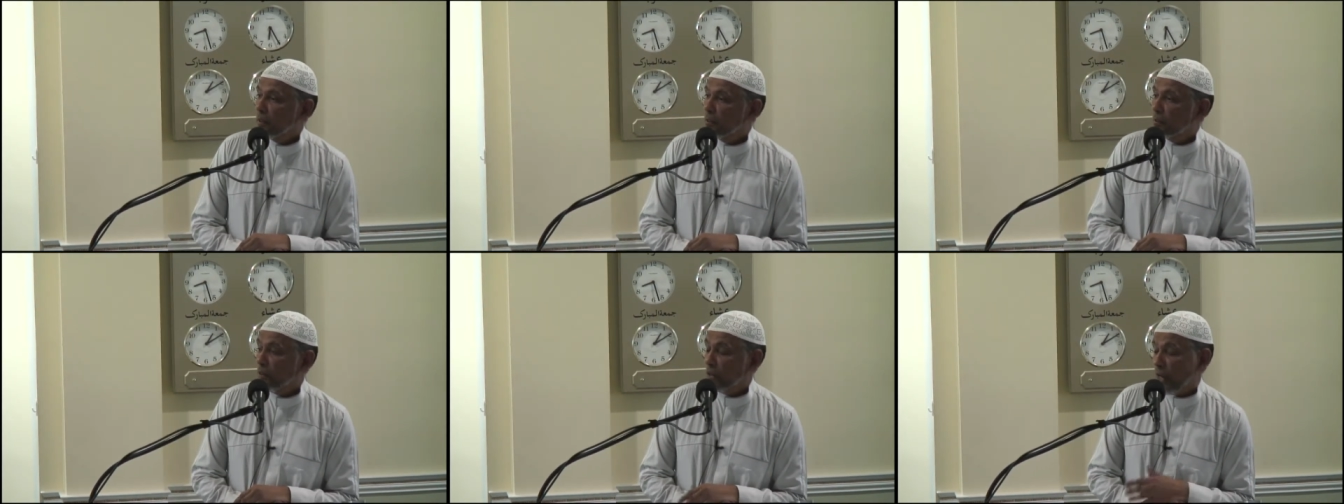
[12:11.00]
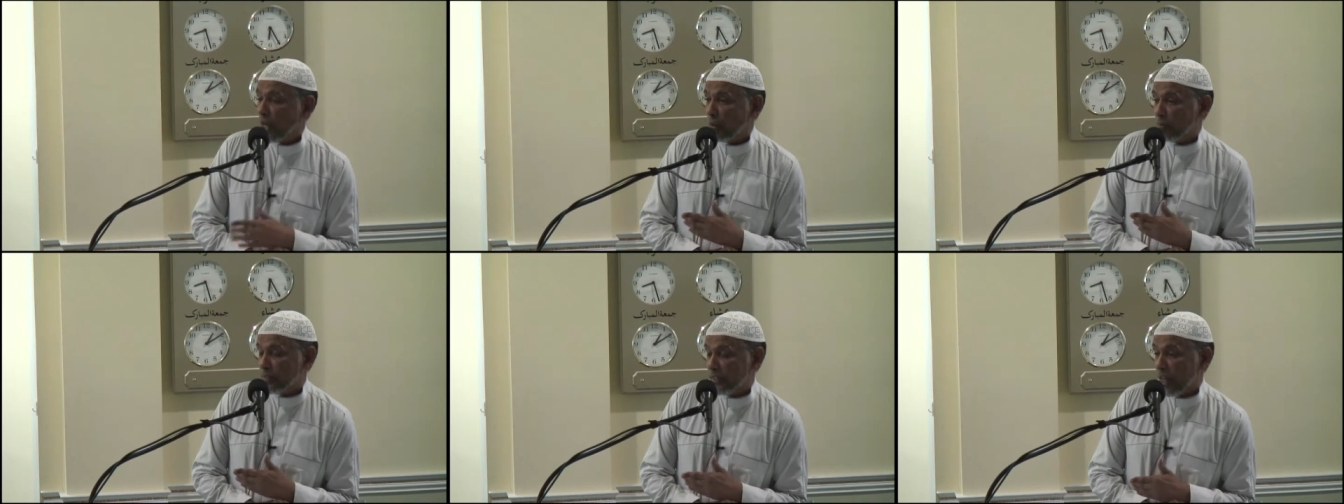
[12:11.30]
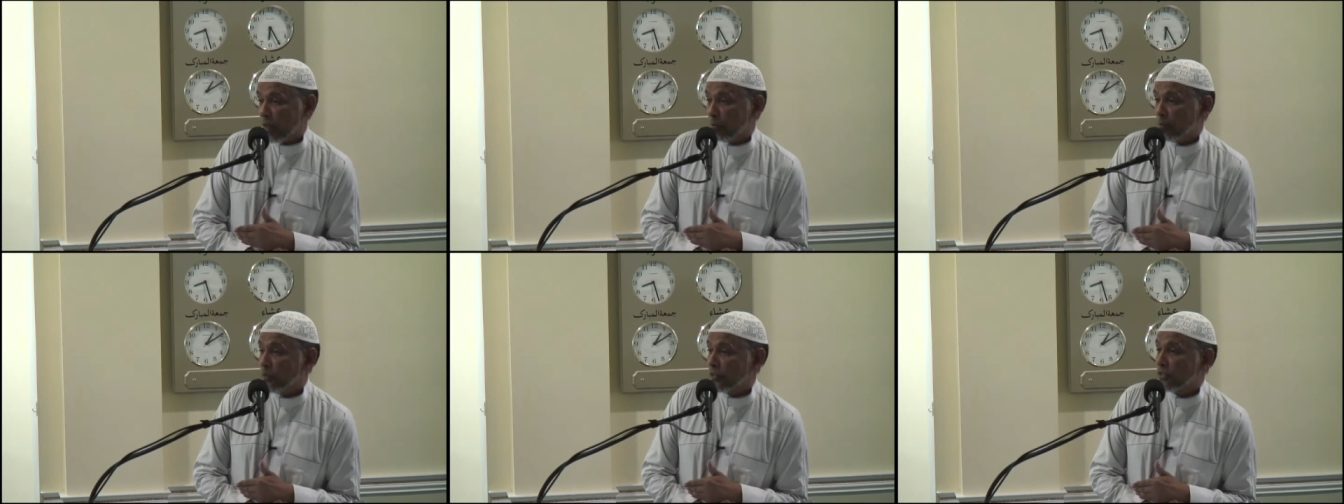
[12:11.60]
Perhaps
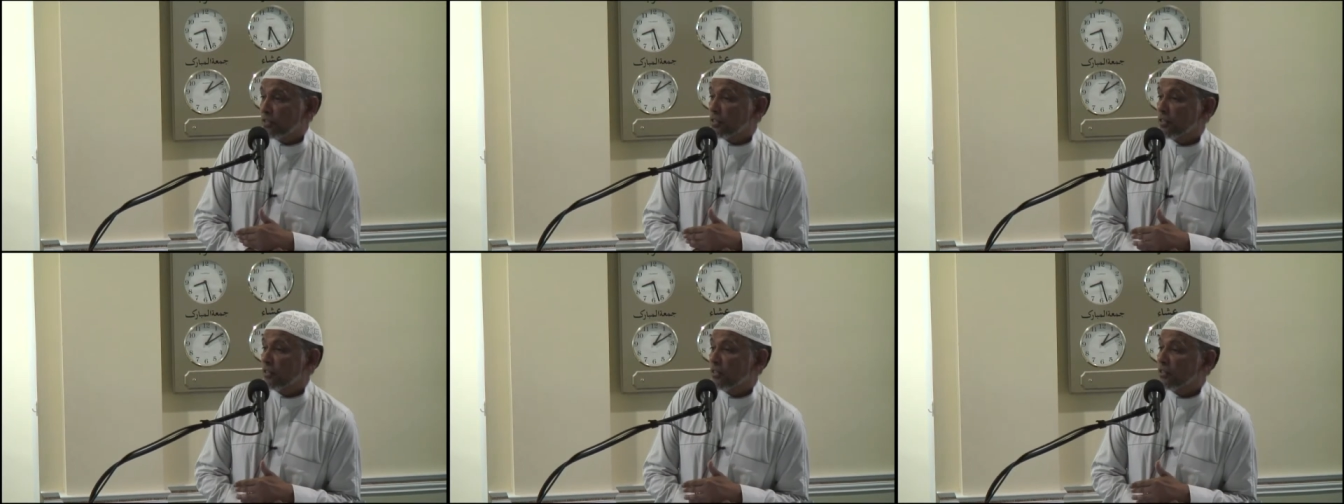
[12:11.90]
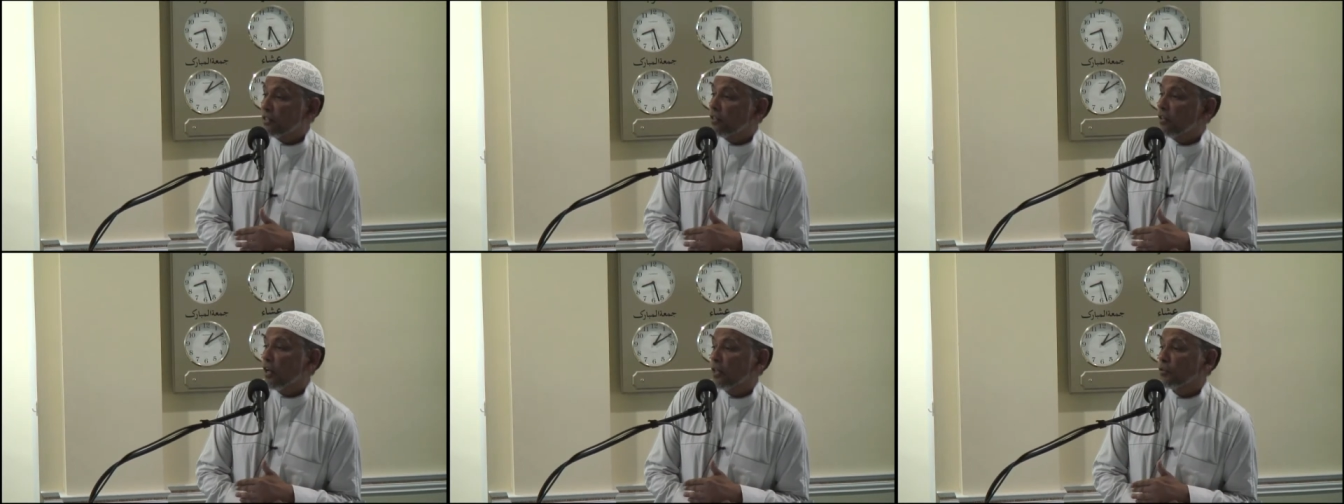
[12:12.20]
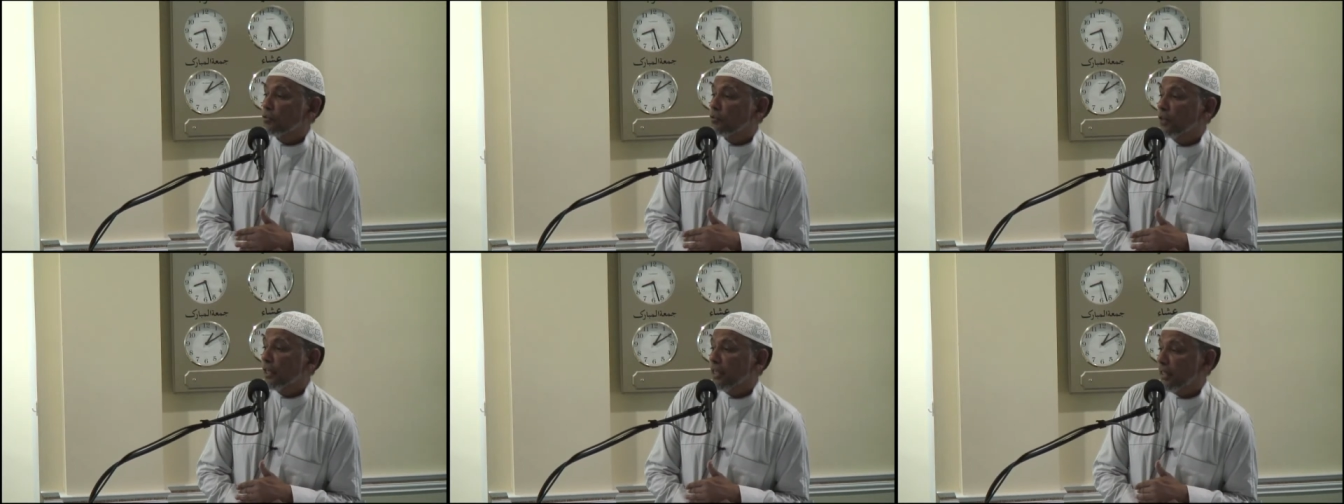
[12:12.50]
that person is
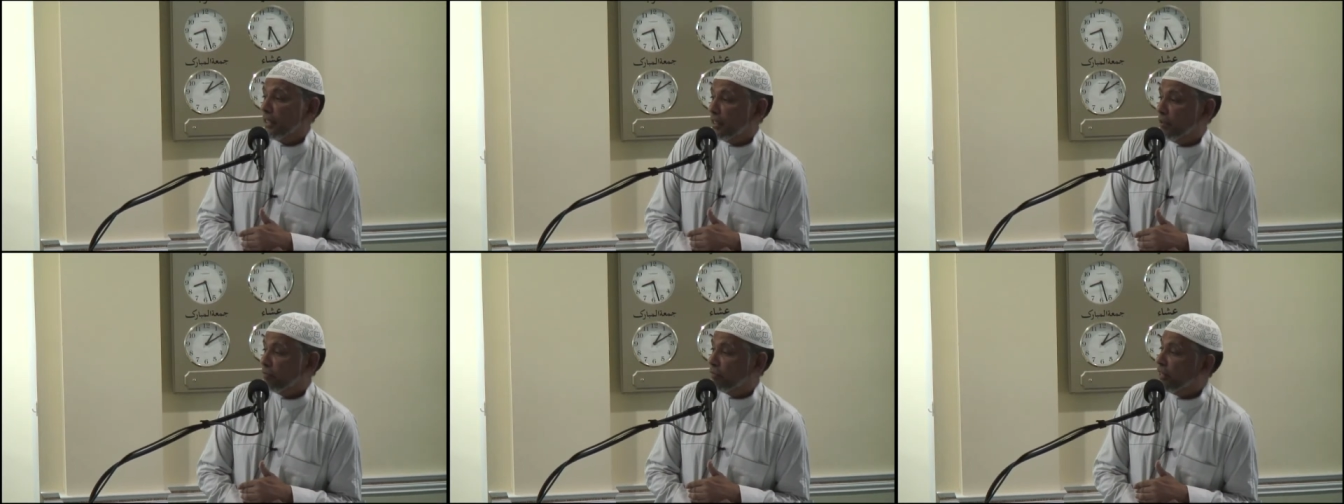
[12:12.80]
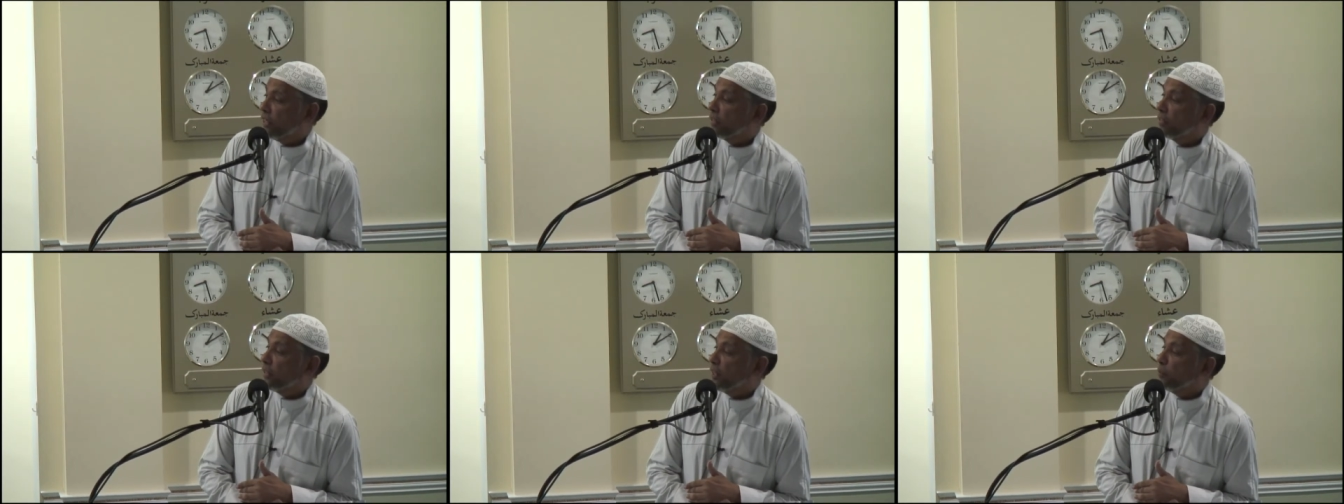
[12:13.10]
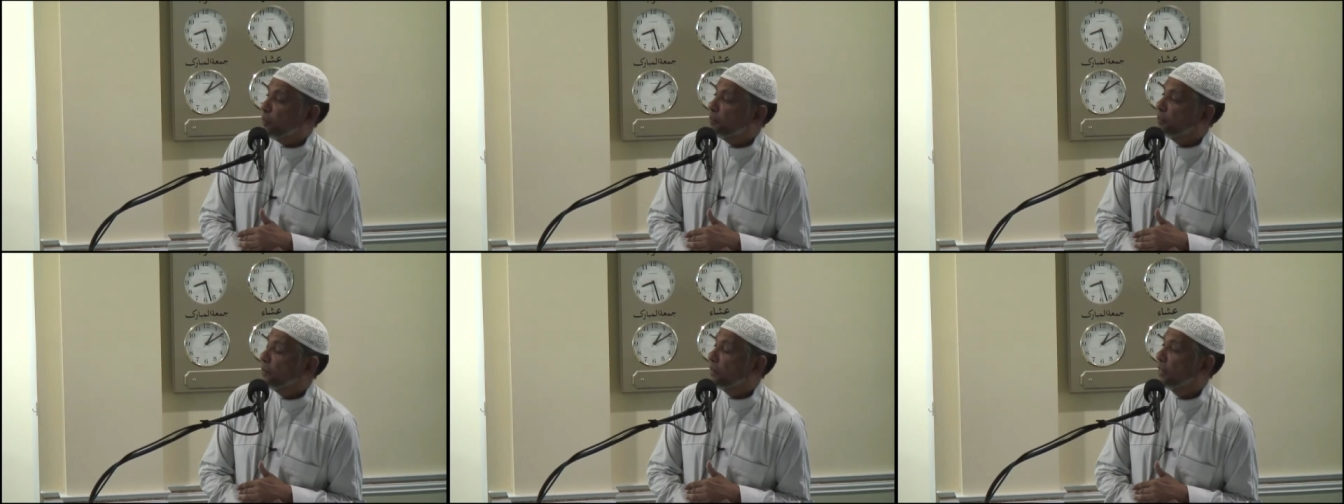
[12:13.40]
not really the
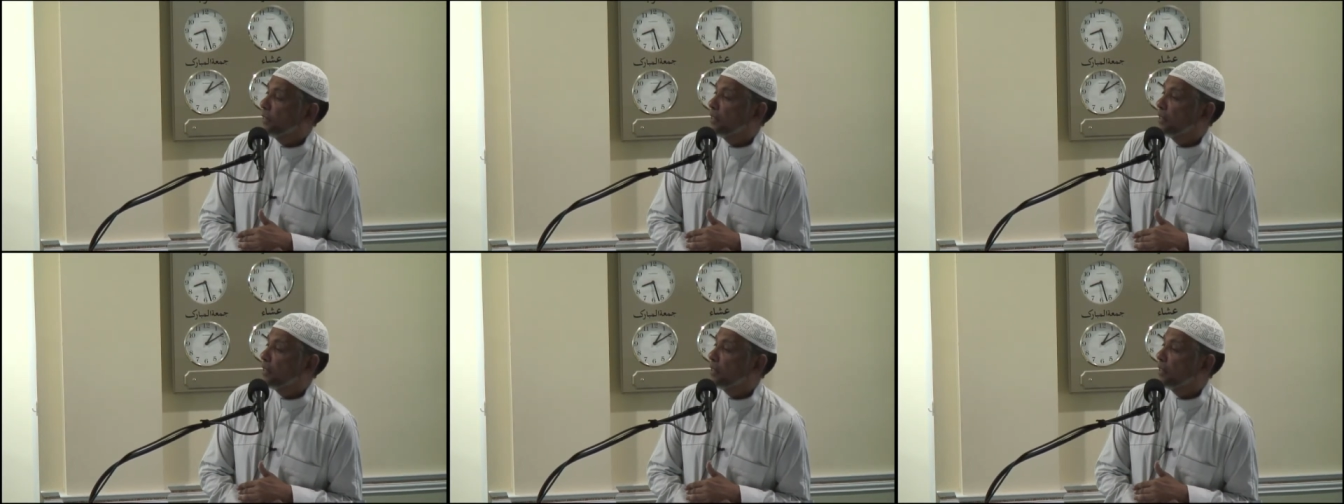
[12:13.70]
victim.